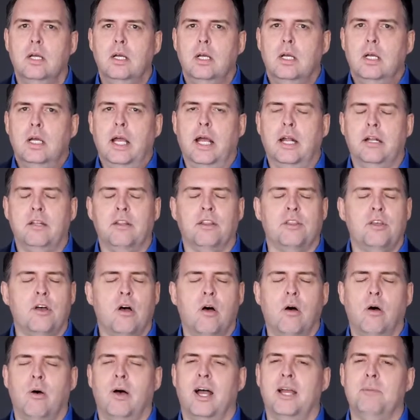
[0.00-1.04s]
And
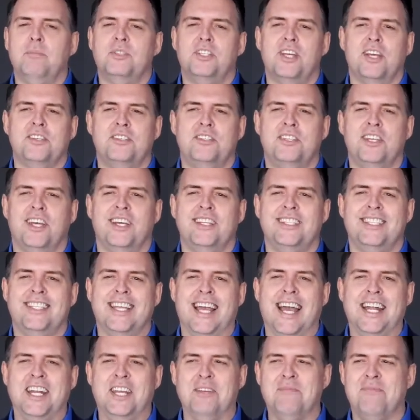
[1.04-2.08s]
though I'm just a
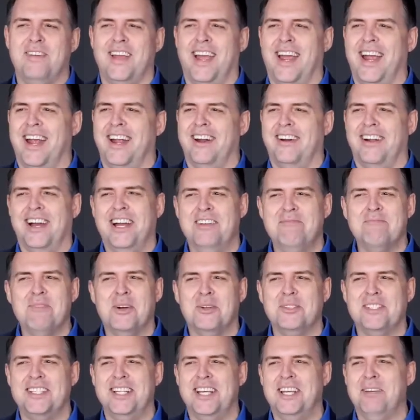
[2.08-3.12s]
teddy bear, I
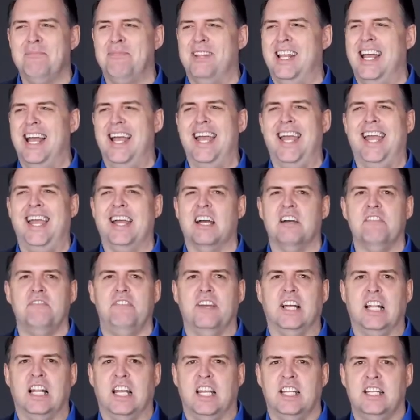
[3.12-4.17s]
mostly play a
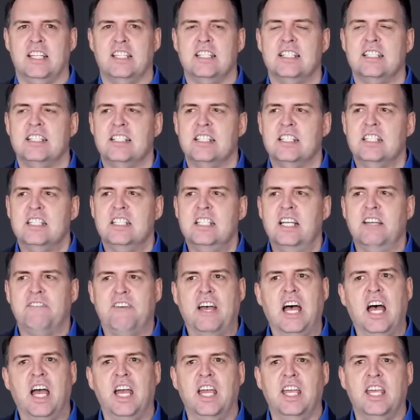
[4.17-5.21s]
villain. If
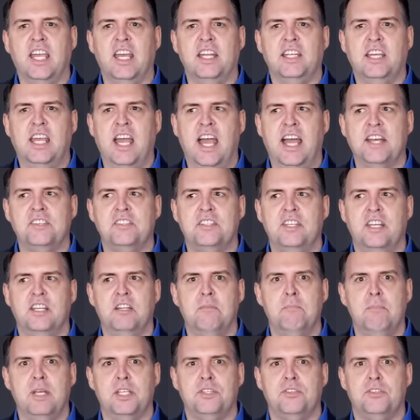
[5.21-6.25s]
I get cast
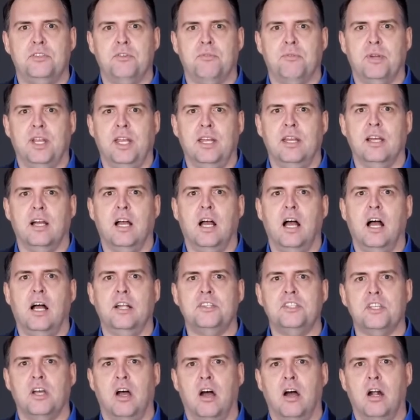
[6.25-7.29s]
in a mystery,
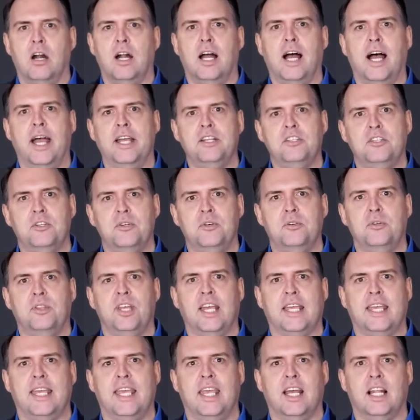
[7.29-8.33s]
odds are I do
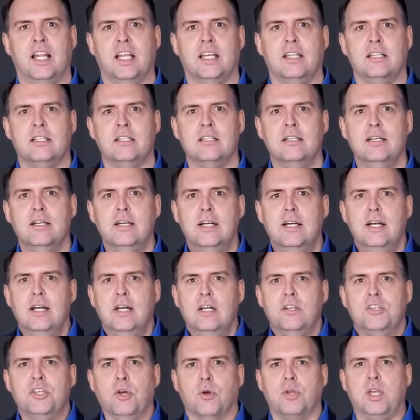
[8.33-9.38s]
the killin'.
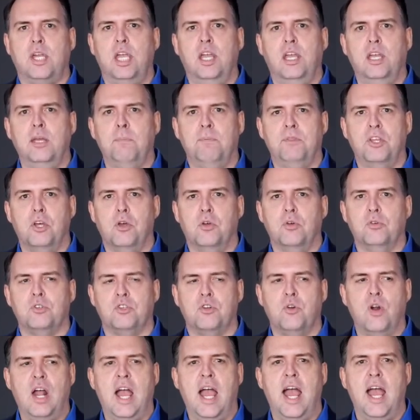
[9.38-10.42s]
So keep those
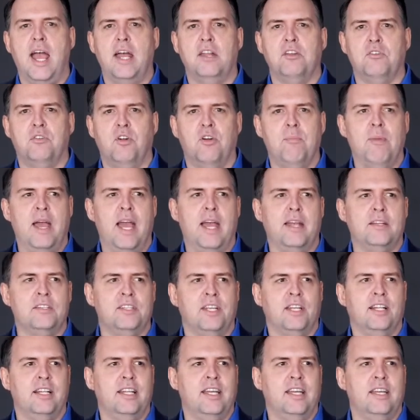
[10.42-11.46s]
grand
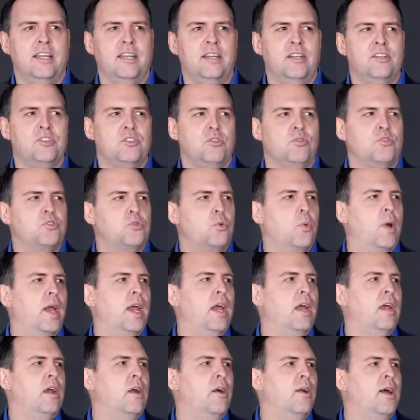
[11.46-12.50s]
romantic leads who
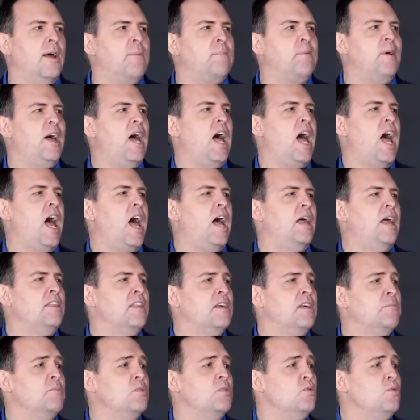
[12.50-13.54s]
swear upon
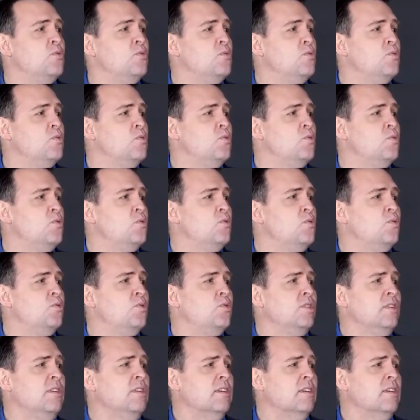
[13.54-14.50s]
the moon.